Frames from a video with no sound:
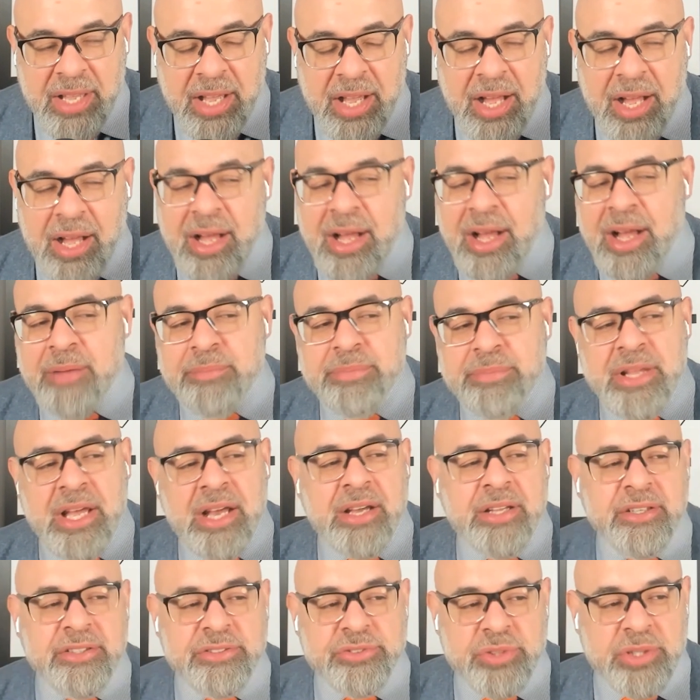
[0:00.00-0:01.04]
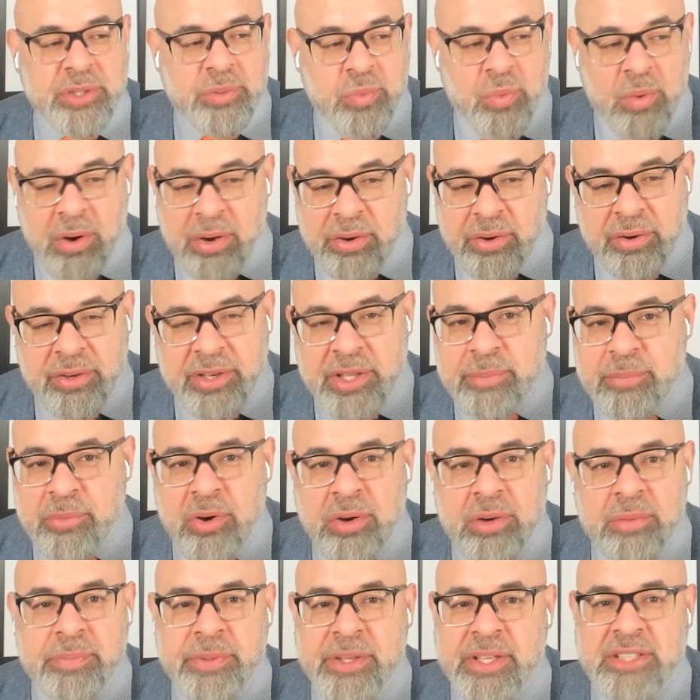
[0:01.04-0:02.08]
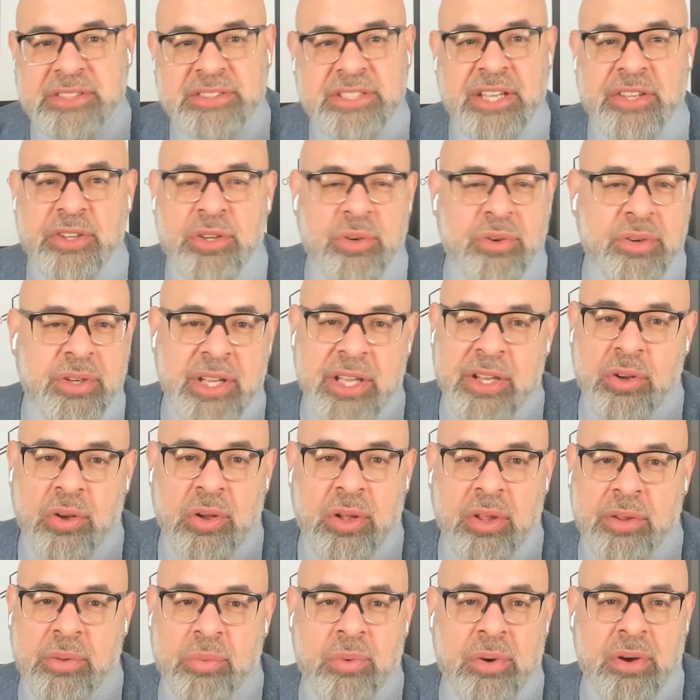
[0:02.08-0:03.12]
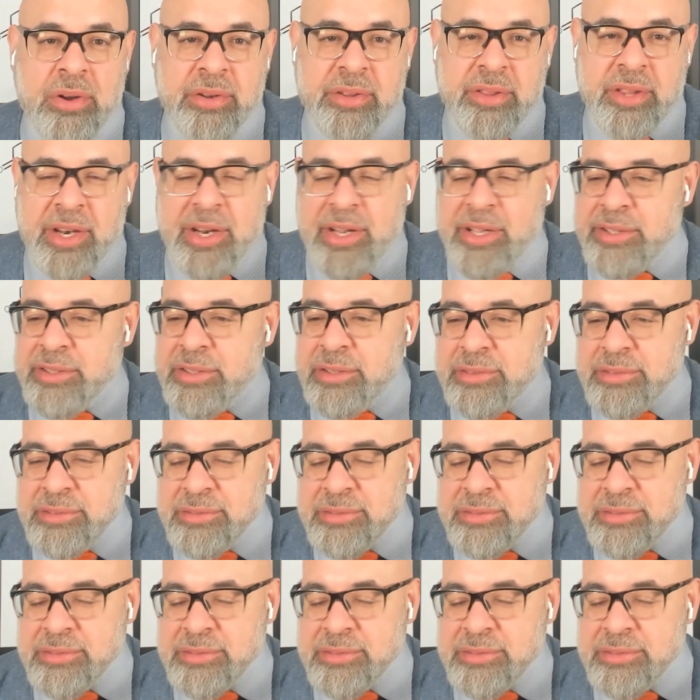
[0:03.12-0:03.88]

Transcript: I'm not going to drink water anymore because I urinate all the water that I